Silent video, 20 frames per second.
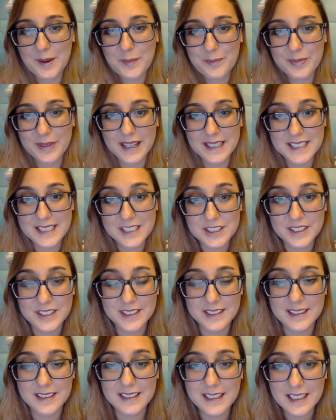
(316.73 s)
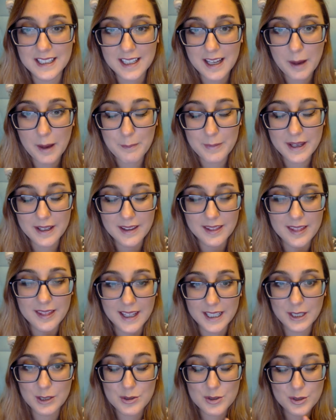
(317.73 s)
Additionally, a big thank
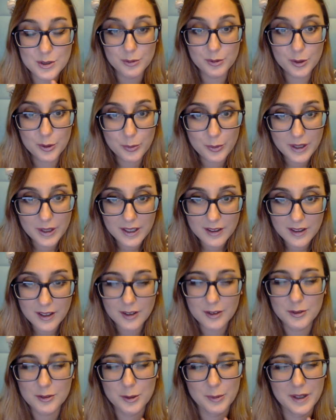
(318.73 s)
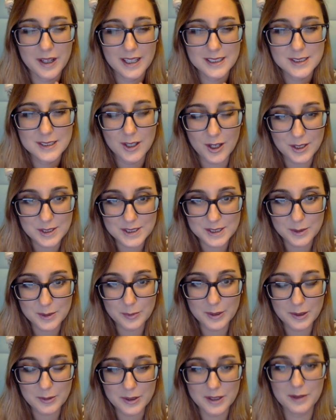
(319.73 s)
you to Ruben. Ruben has also
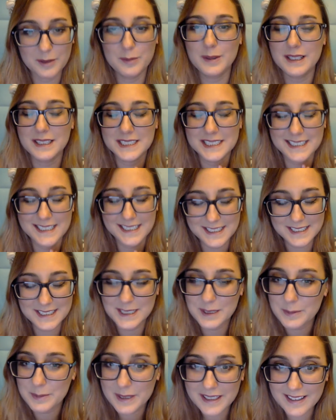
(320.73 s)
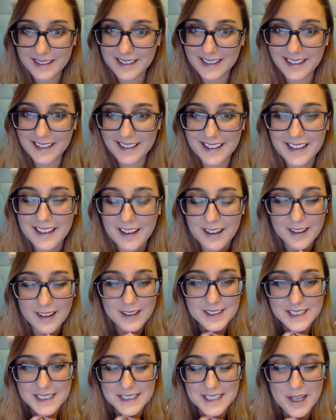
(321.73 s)
been with me since the beginning,
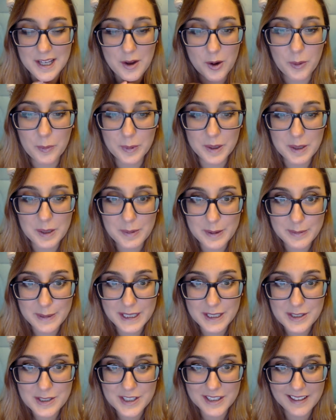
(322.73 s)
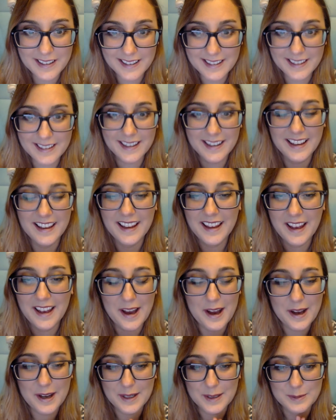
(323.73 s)
since I opened my Patreon.
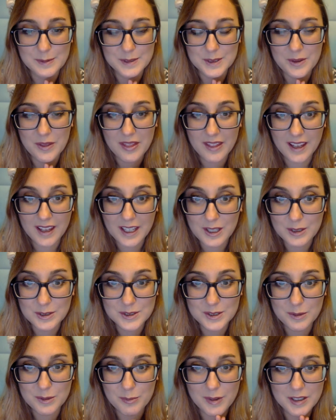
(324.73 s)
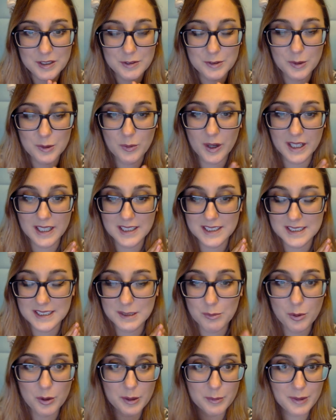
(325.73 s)
So thank you so much for wanting to
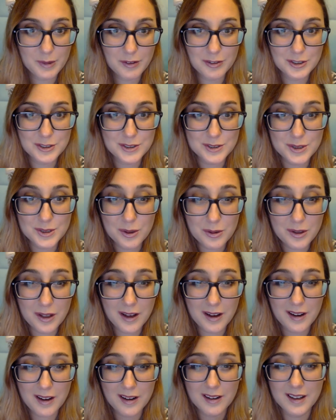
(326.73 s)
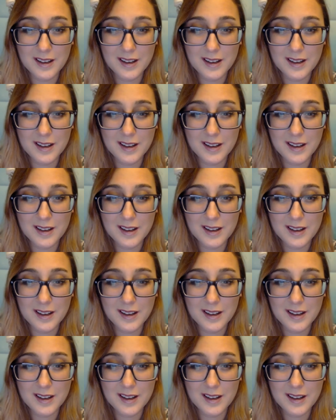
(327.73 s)
support me for so long